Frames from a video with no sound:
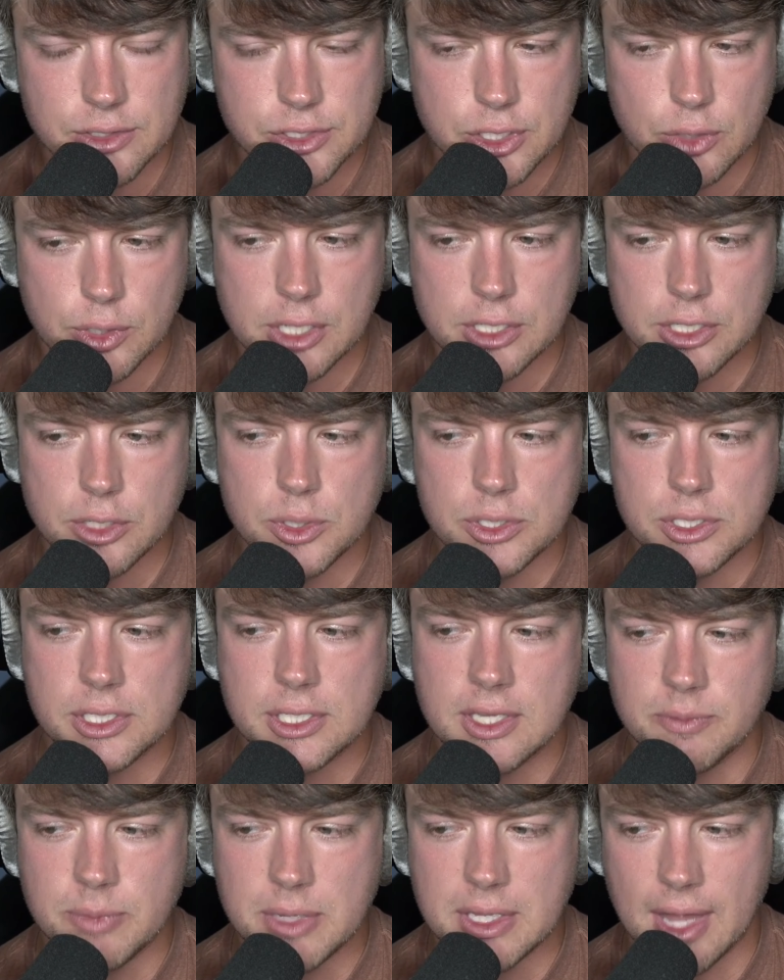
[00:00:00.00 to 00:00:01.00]
So can you just
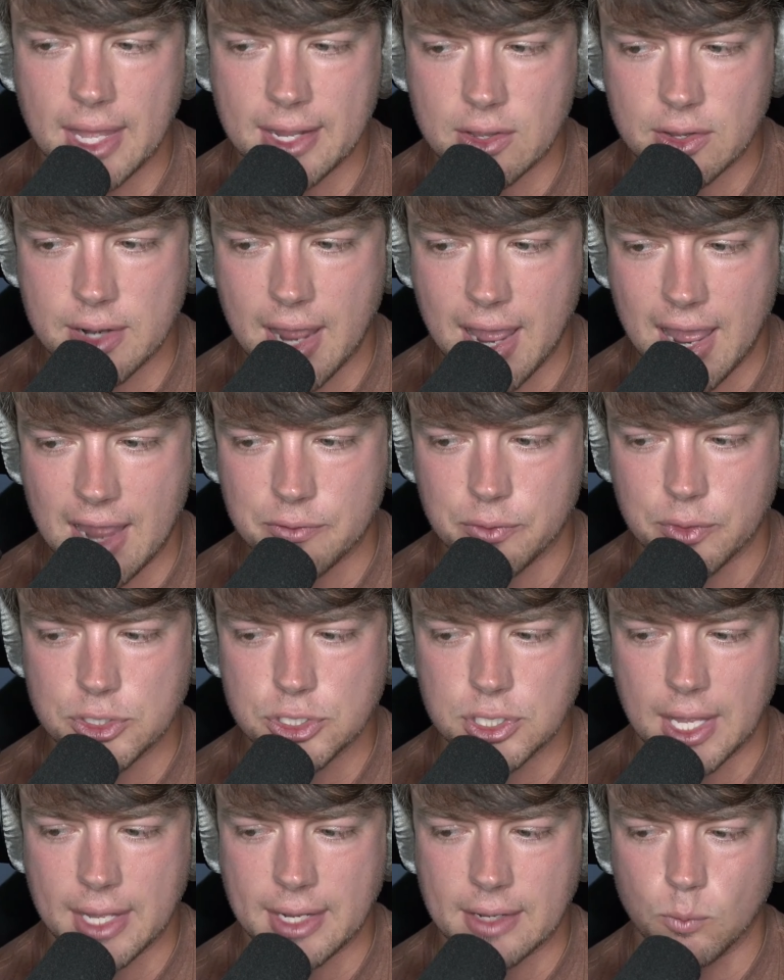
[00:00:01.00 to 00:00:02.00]
give me, like, on
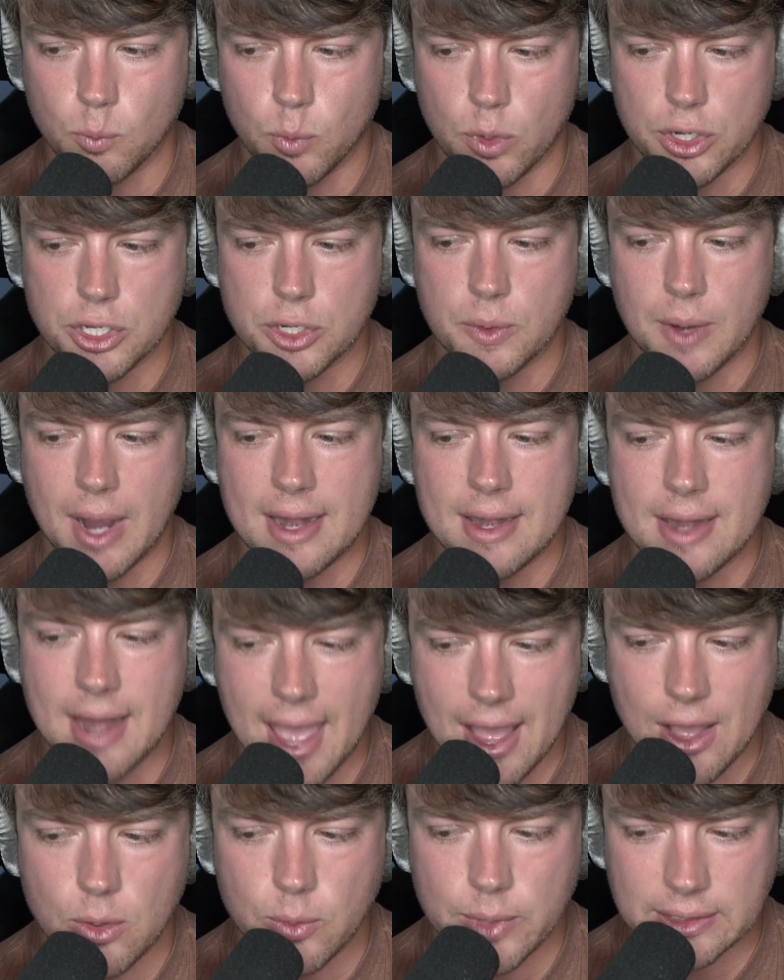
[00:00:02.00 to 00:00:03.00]
average, like where you're at
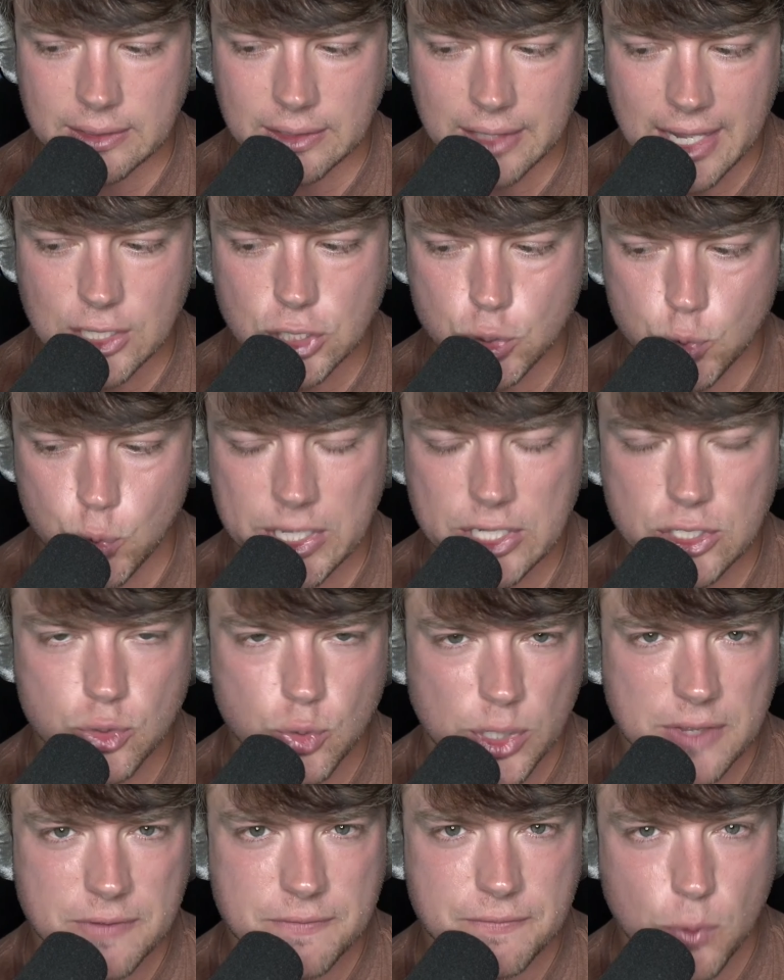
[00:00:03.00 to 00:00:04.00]
now in late
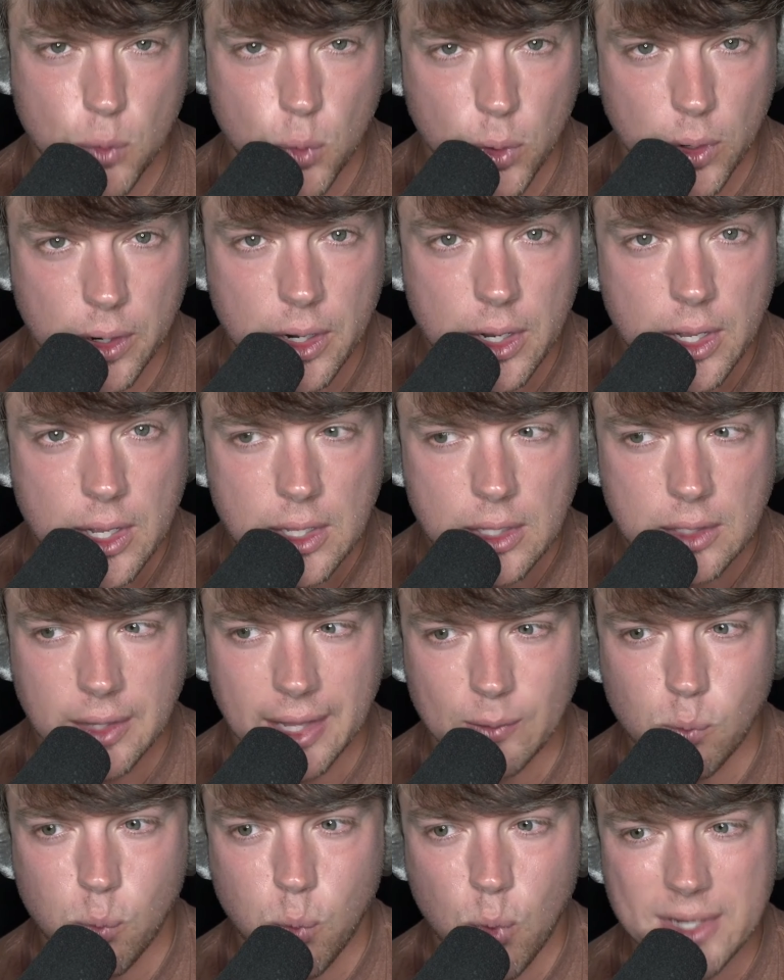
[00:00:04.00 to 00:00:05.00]
2024,
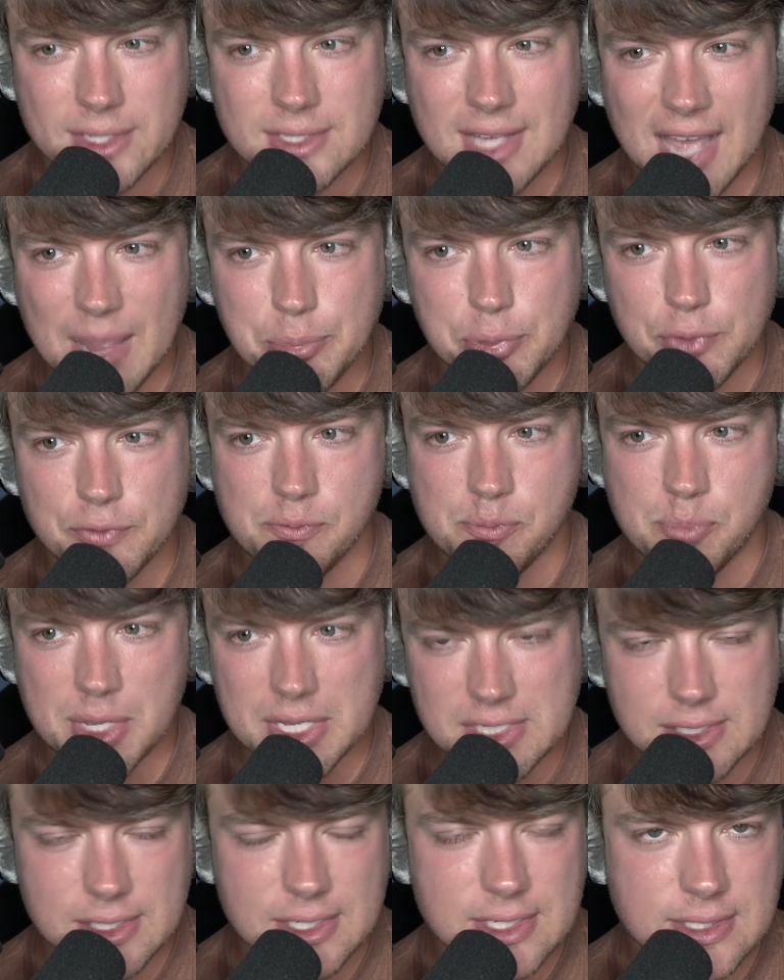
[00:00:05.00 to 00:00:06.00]
like what type of
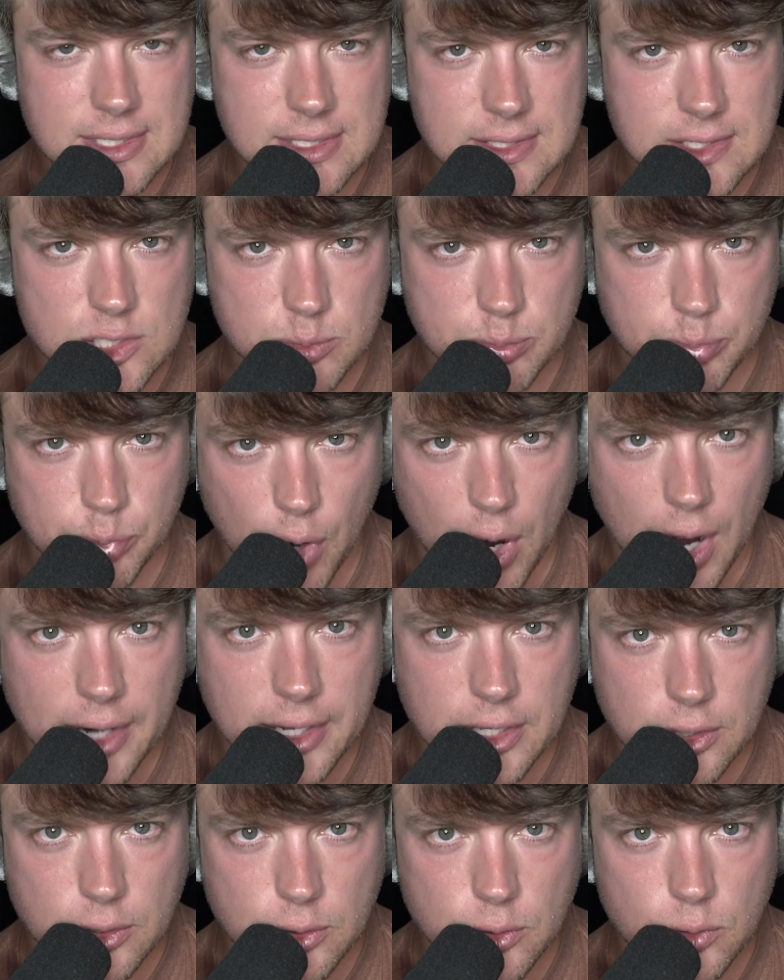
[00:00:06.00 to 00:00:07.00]
business this has
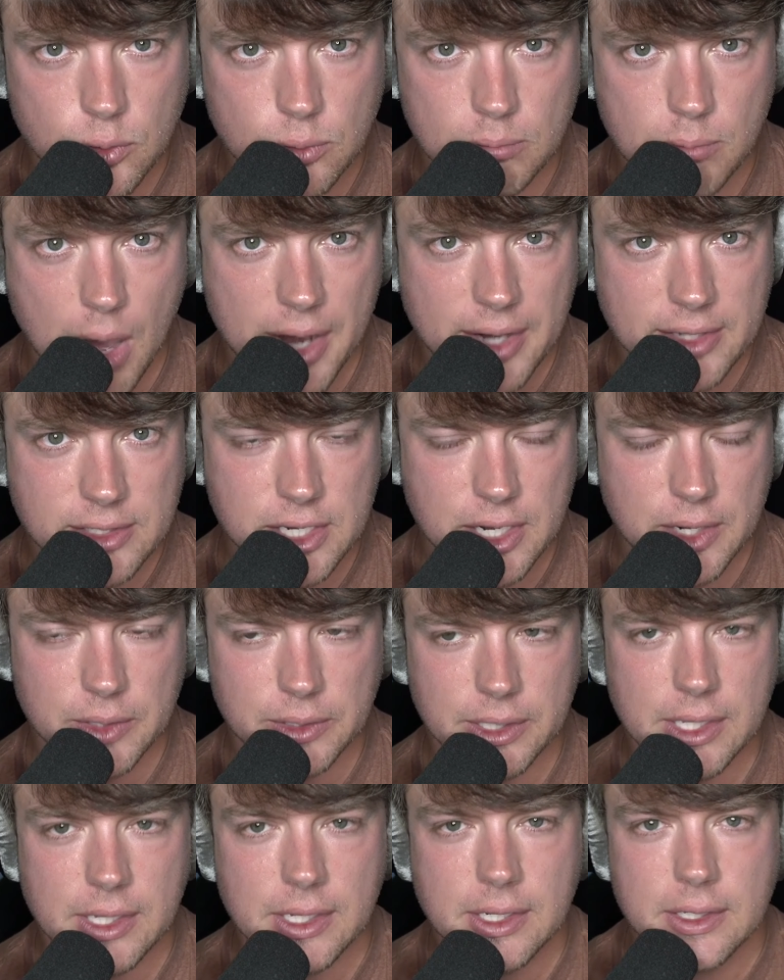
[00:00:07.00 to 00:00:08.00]
brought you monetarily?